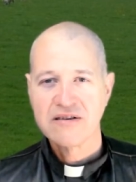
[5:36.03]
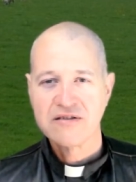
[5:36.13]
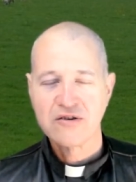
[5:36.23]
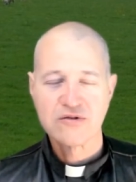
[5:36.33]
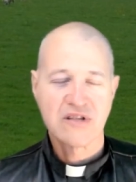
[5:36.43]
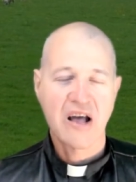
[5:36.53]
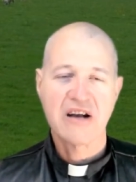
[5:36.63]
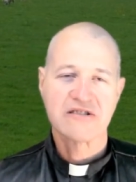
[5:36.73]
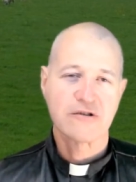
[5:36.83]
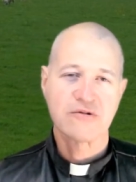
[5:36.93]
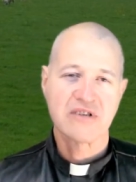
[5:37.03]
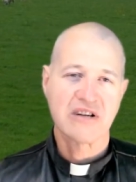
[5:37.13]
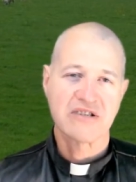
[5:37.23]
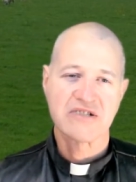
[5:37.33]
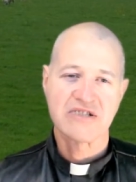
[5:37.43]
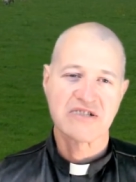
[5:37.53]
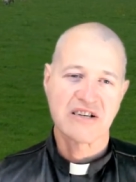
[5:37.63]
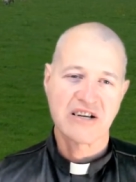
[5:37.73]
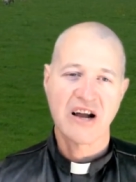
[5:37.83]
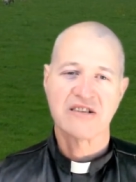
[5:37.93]
those last two sentences that
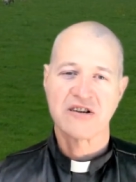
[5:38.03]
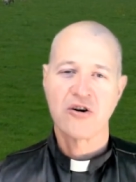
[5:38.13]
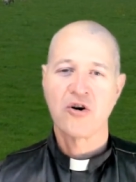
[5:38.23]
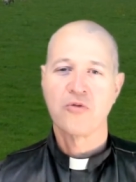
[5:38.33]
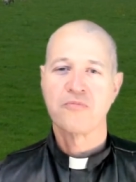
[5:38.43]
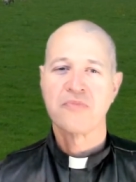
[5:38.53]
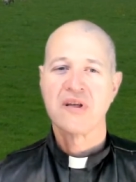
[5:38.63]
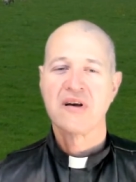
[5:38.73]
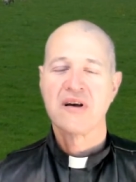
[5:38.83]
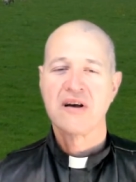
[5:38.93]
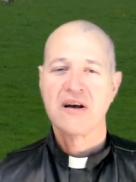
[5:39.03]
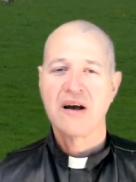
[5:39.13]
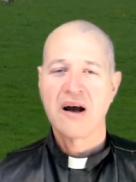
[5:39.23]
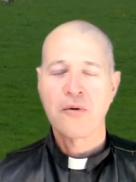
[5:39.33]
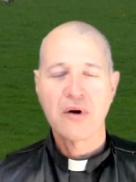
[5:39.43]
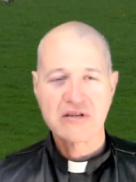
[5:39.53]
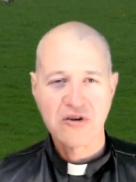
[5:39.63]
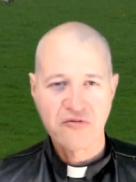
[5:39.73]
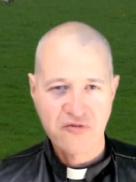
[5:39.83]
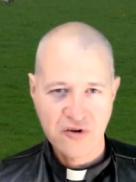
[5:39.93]
God is our hope. I want to go
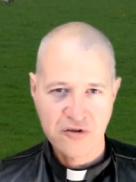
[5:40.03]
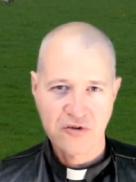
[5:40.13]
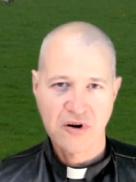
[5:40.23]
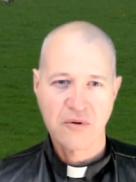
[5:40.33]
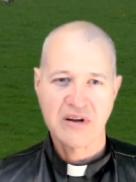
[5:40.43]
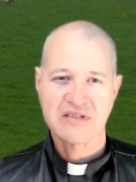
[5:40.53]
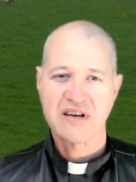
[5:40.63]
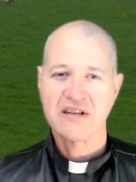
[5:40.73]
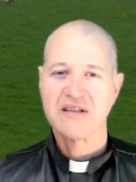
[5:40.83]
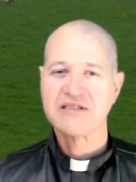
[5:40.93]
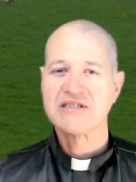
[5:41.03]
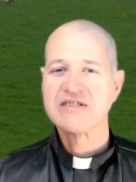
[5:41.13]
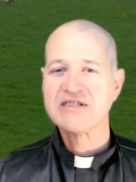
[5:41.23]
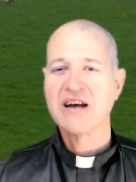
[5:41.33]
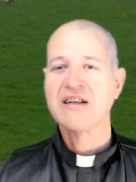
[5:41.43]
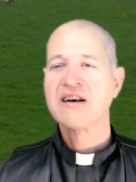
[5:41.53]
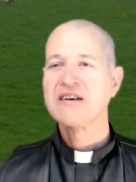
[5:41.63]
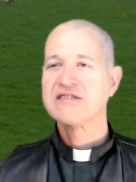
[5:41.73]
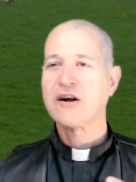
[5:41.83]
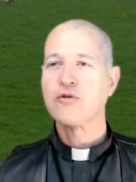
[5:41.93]
further. I want to say, let's instead
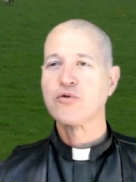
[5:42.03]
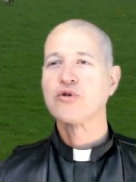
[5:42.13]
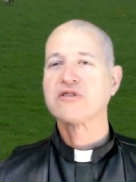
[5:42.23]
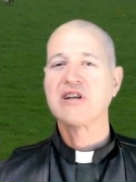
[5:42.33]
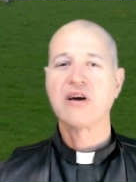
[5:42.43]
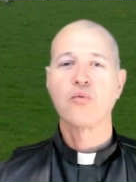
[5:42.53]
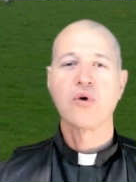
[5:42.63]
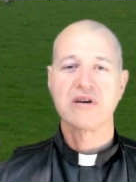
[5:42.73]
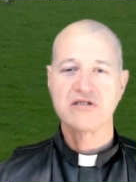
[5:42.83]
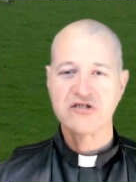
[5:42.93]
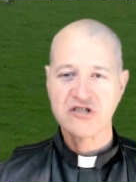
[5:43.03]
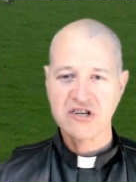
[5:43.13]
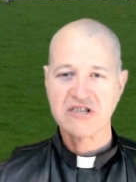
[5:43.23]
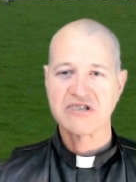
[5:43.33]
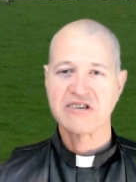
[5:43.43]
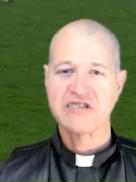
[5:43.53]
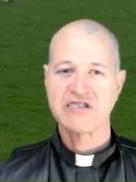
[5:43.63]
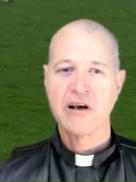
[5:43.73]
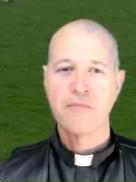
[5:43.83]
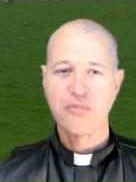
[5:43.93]
start looking at what Jesus
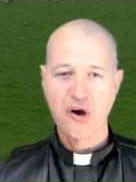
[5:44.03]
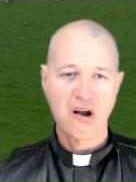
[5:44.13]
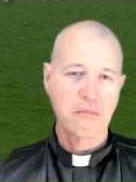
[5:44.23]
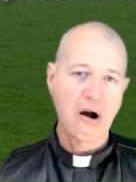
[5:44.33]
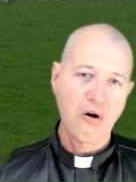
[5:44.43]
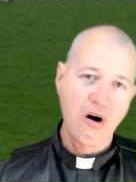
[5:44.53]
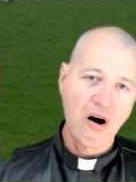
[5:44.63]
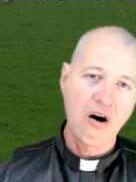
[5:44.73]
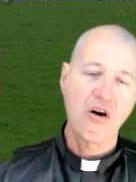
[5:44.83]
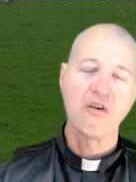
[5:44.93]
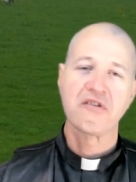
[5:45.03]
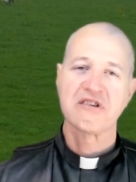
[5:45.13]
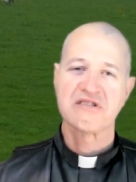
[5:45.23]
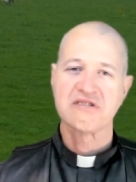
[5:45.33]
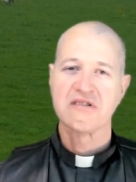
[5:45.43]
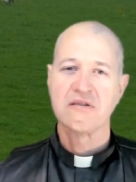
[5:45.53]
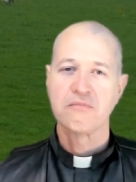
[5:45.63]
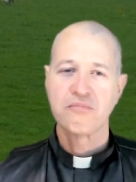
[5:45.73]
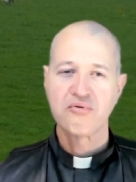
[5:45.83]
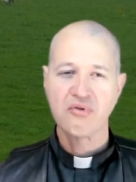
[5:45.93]
thought about all this
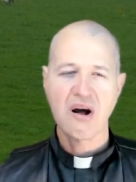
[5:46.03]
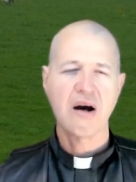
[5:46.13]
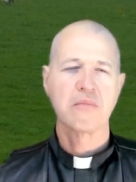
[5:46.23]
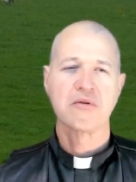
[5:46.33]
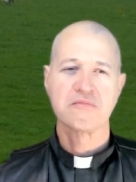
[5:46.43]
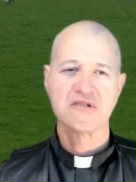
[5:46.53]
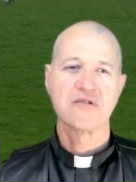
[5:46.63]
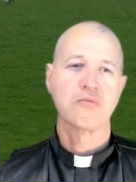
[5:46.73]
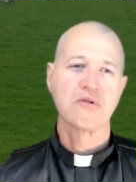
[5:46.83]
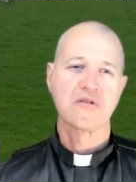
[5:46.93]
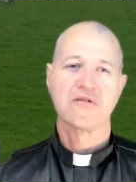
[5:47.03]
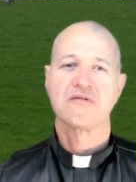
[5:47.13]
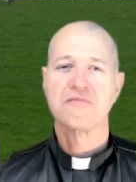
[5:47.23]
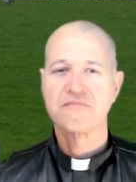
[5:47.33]
problems in the world.